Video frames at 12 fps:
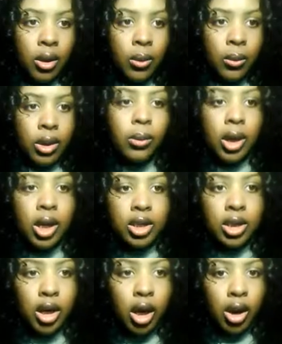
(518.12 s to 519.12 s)
with a wash
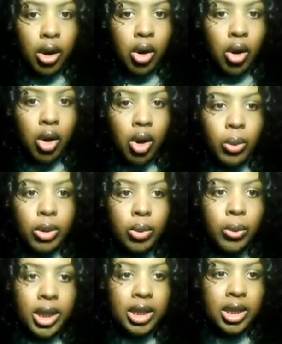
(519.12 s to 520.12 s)
and go, or when you
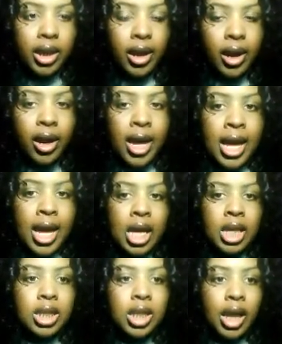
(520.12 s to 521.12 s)
wet your hair?
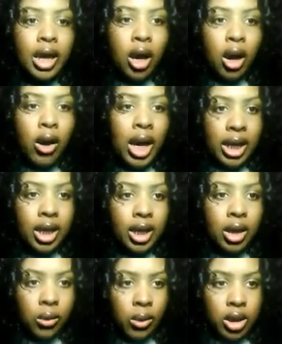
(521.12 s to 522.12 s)
And she's like, oh, I can
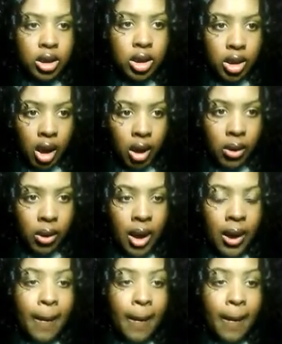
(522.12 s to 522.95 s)
get a wash and go.